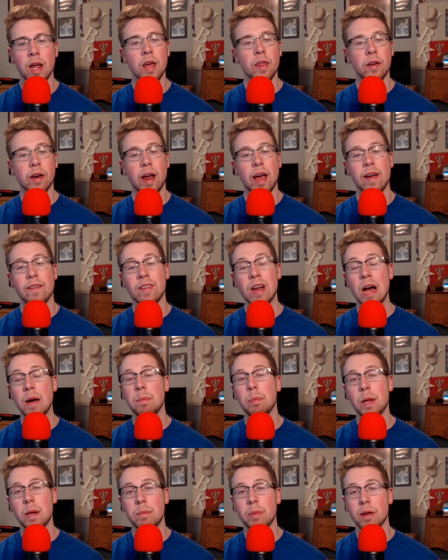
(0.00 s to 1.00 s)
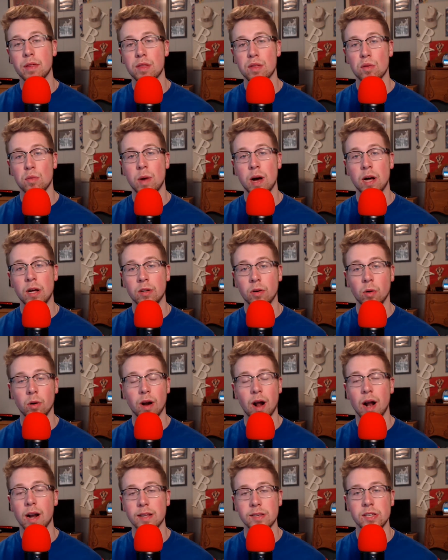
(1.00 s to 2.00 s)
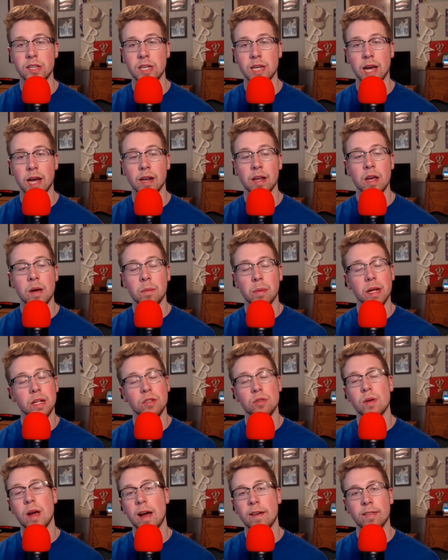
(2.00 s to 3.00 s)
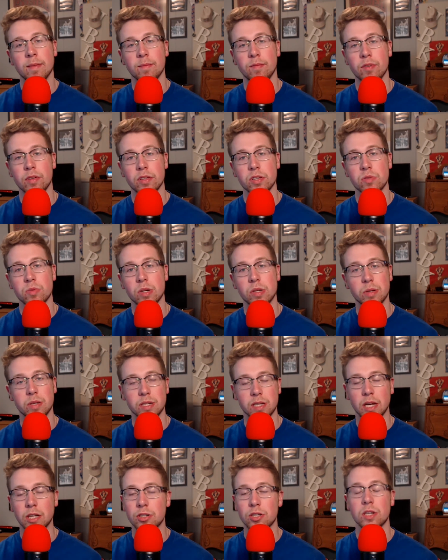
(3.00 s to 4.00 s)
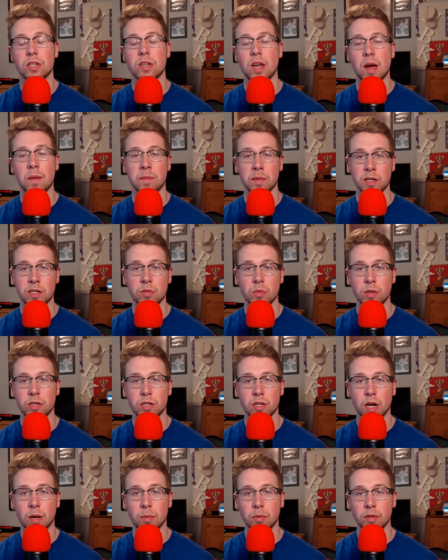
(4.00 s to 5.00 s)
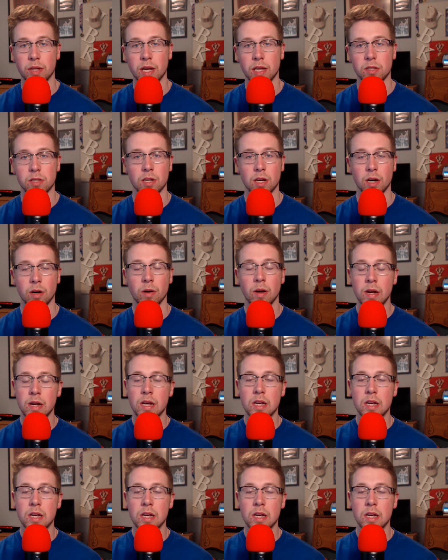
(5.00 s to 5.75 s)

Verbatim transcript: And I have not played Breath of the Wild or Odyssey yet, but I do have them for the Switch because I just got my Switch a couple days ago.